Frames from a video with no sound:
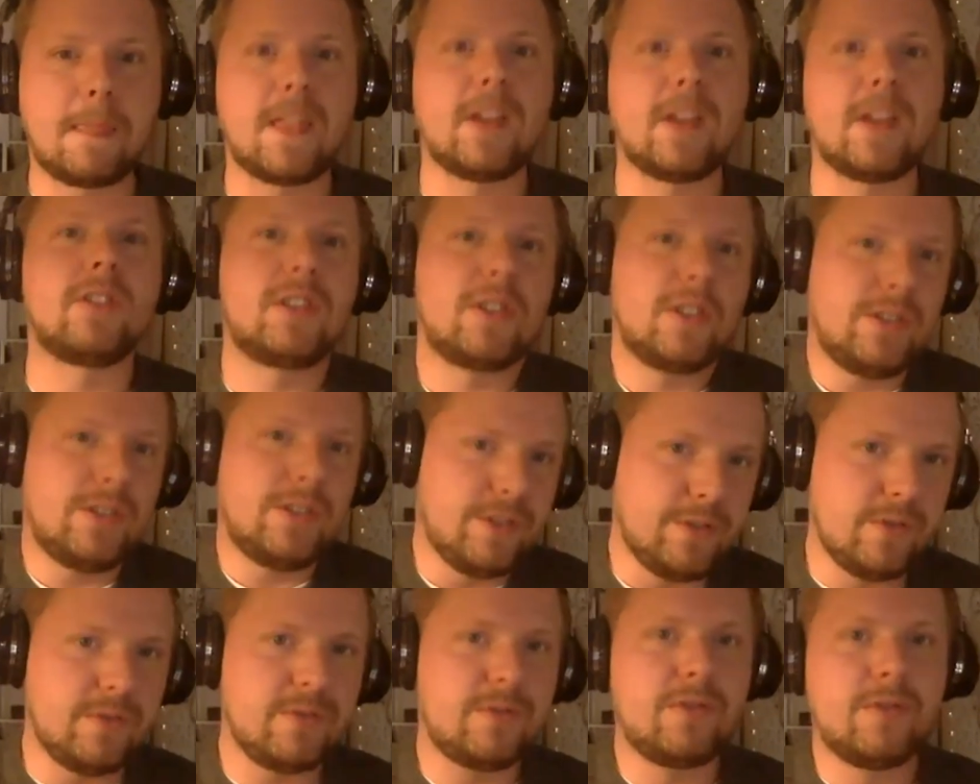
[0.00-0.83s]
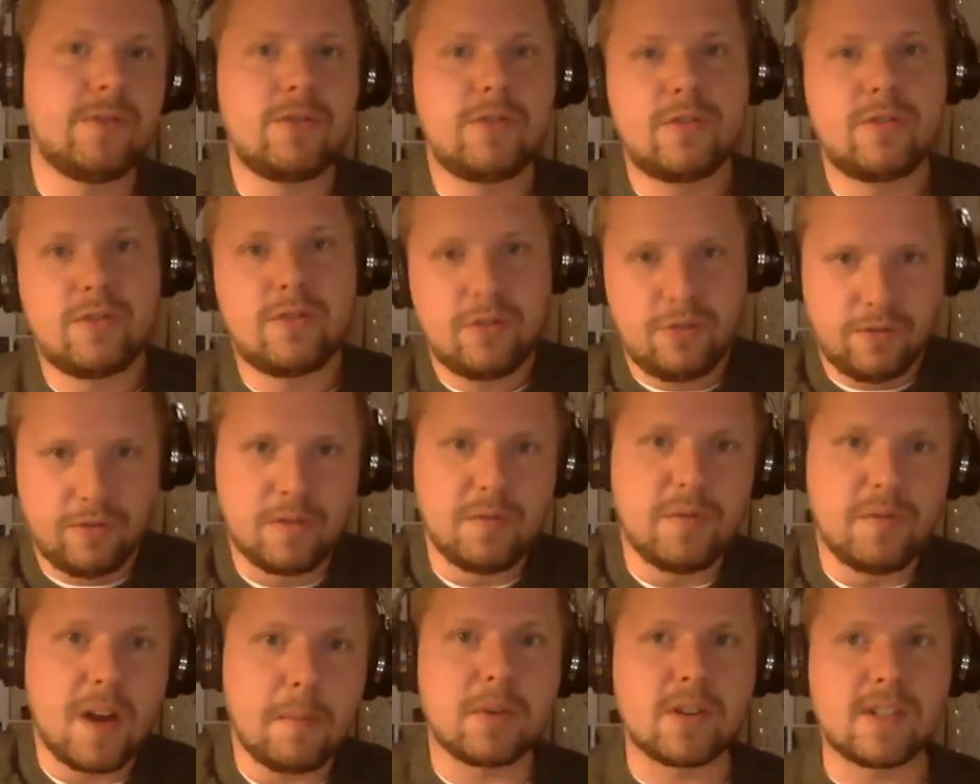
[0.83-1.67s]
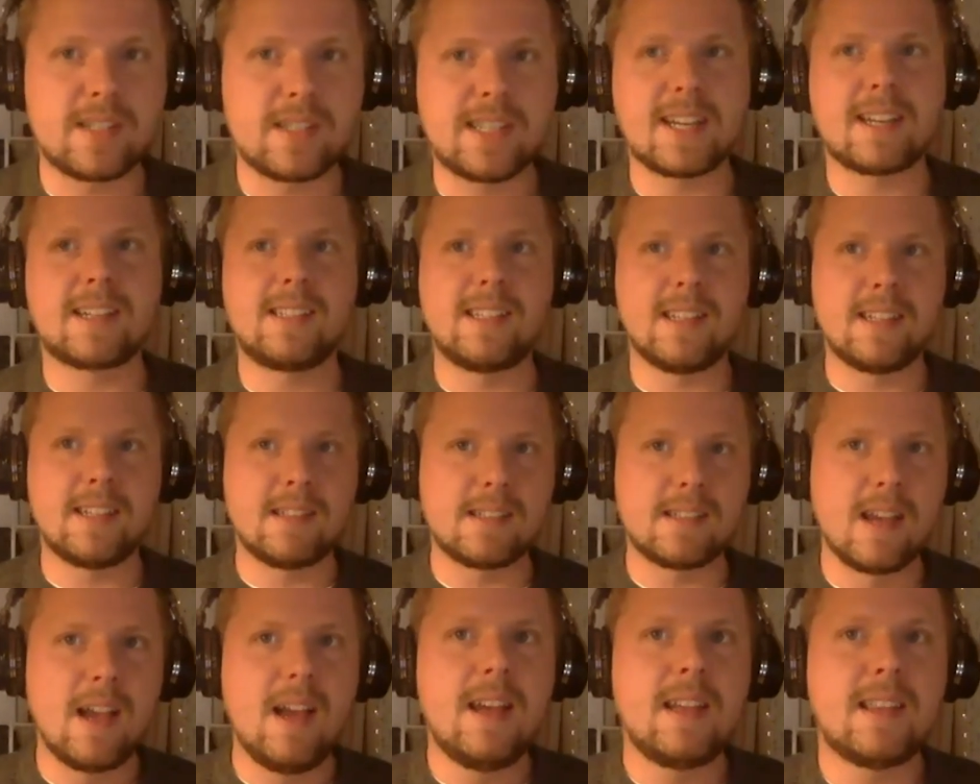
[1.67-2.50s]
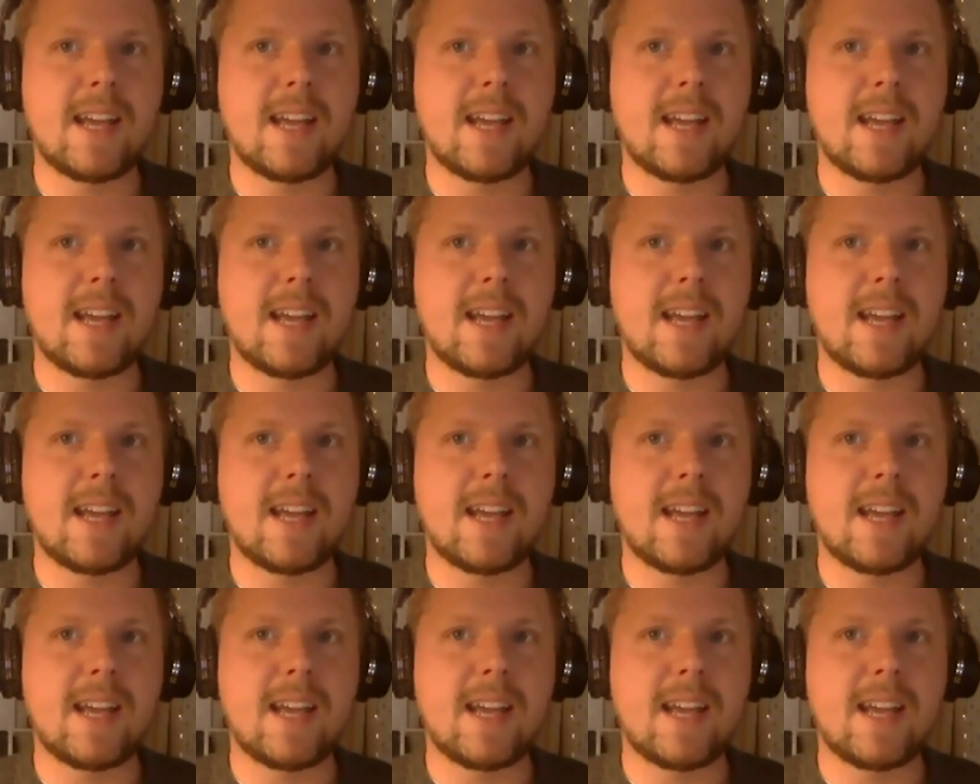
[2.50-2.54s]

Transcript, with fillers: their two true number sixes.